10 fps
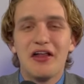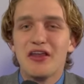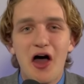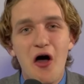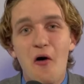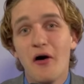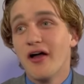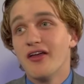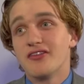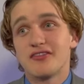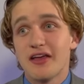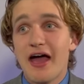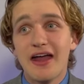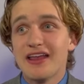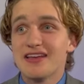No,
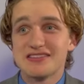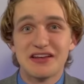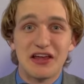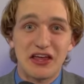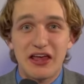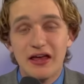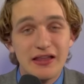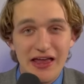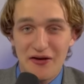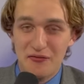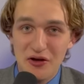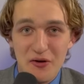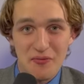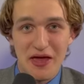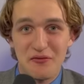society isn't killing
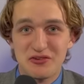real men.